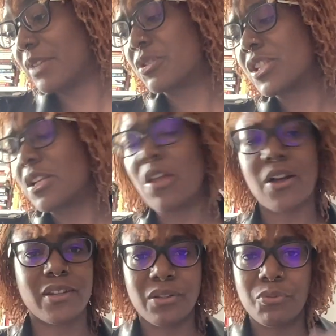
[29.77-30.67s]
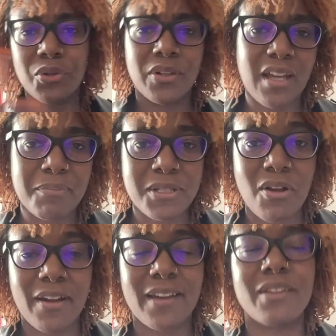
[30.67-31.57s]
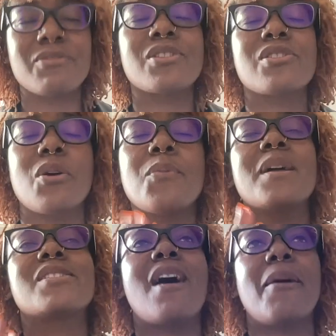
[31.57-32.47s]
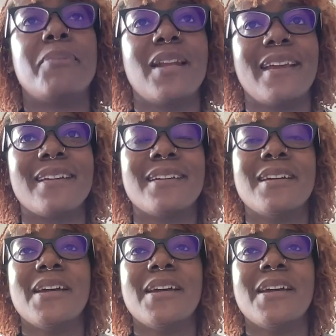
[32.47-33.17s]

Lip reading: It was just a lot. Then the World Cup soccer, it was just so much happening.